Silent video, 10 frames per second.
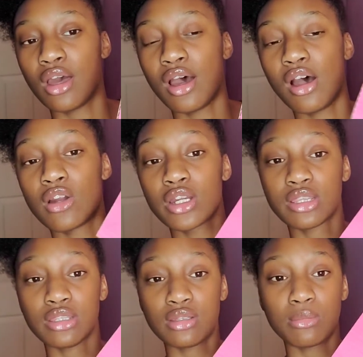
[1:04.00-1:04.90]
I ordered
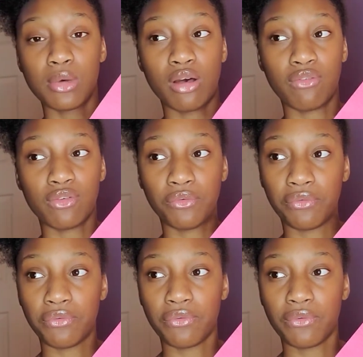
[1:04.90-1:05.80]
them off of
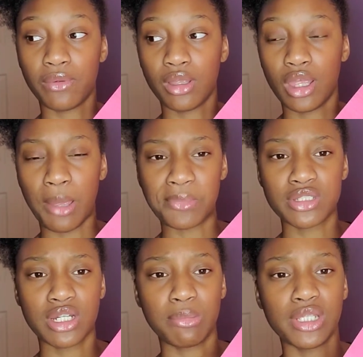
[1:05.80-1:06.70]

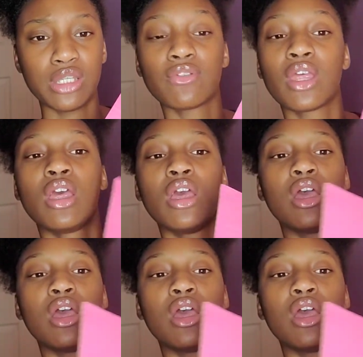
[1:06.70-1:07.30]
Amazon, I believe.